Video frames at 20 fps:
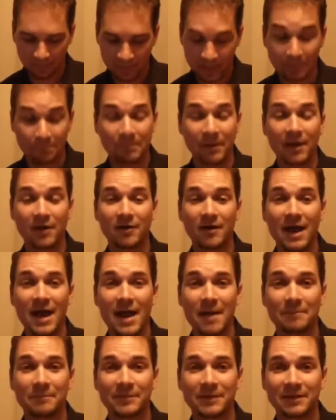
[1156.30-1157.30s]
It better
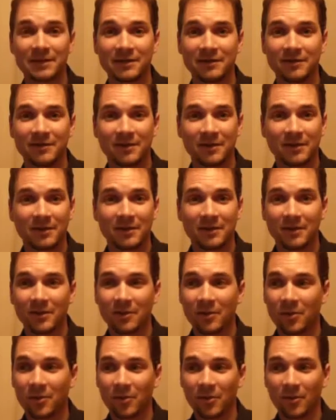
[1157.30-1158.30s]
happen,
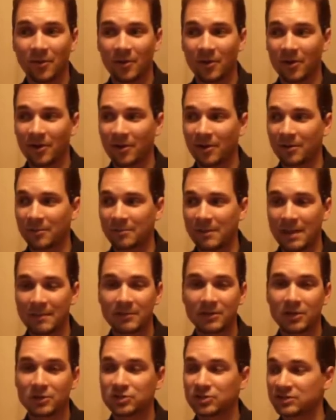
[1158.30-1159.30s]
or
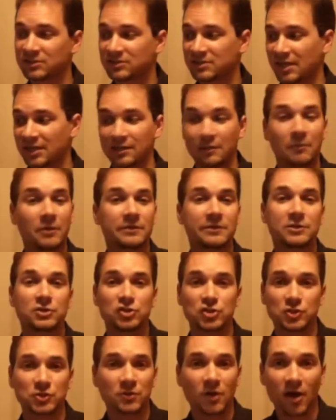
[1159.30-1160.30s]
maybe I'll just take the month of
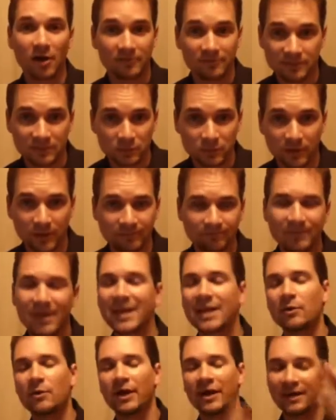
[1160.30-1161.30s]
June off as well.
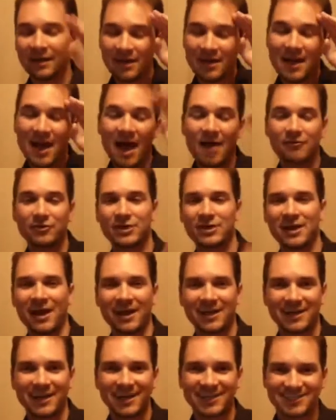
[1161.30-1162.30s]
Anyway, have a good
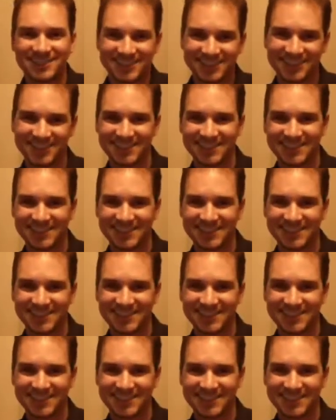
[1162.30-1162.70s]
night, guys.